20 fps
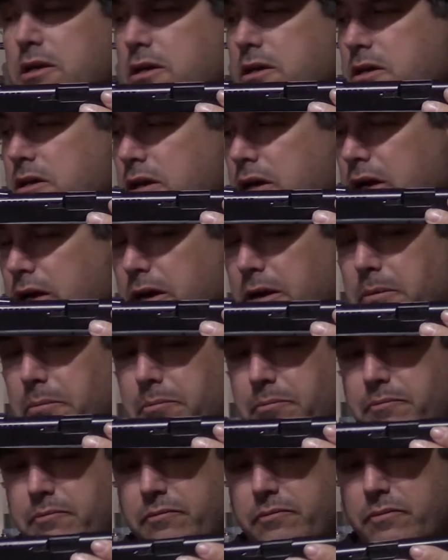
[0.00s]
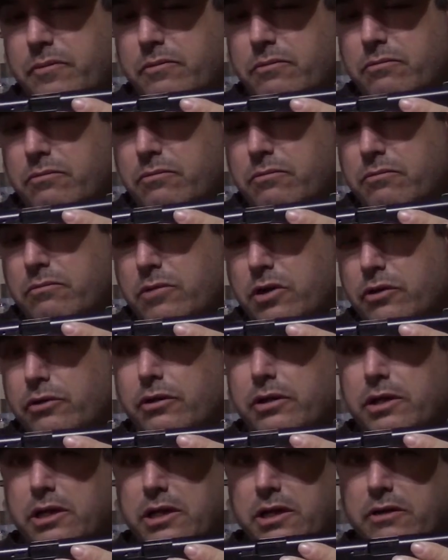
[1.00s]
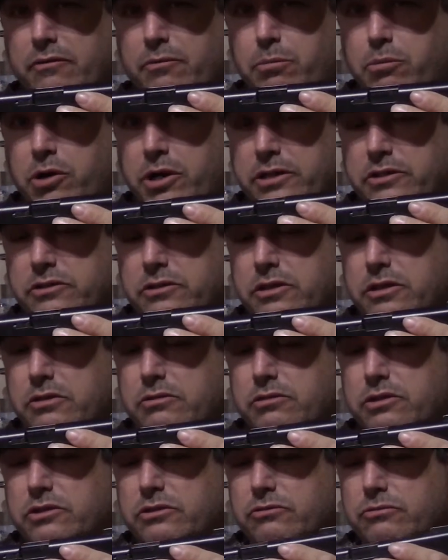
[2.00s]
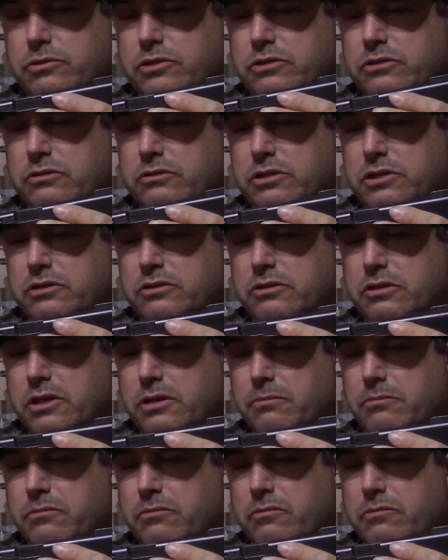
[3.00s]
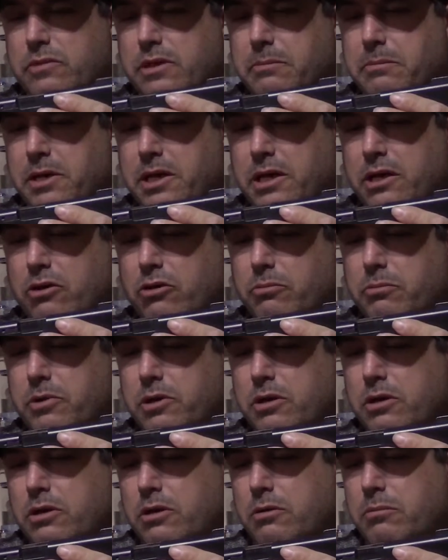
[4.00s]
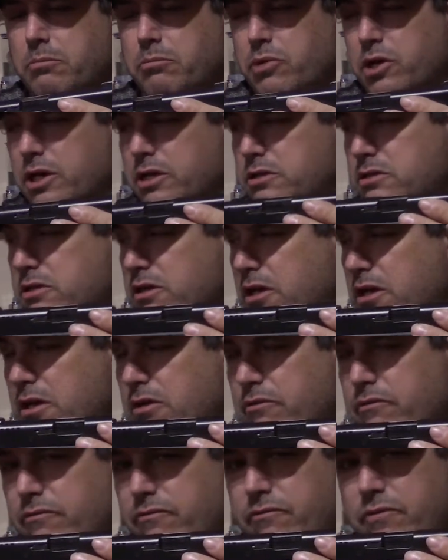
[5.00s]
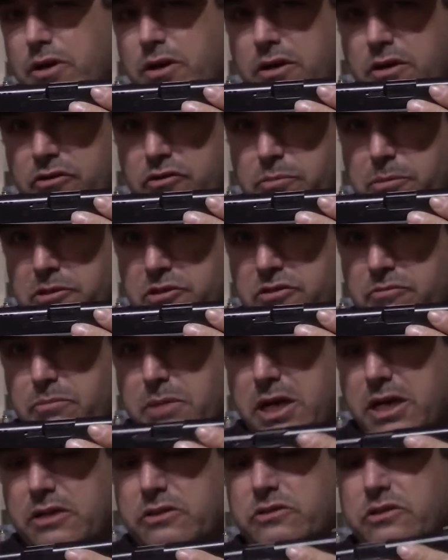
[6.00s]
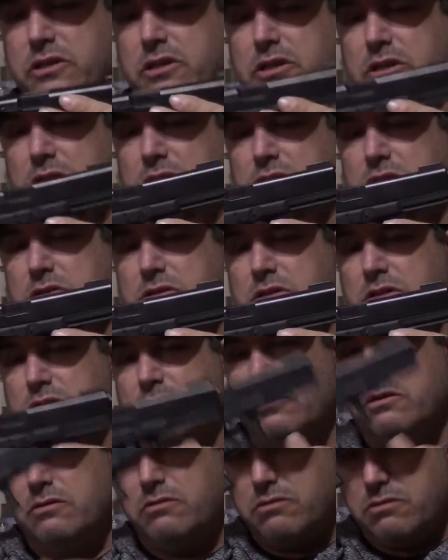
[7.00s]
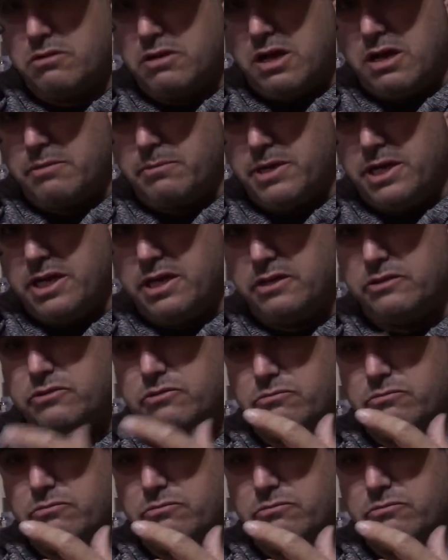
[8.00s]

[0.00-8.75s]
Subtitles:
Although they did have a price decrease recently, so that may help. But very expensive magazines. Glock mags,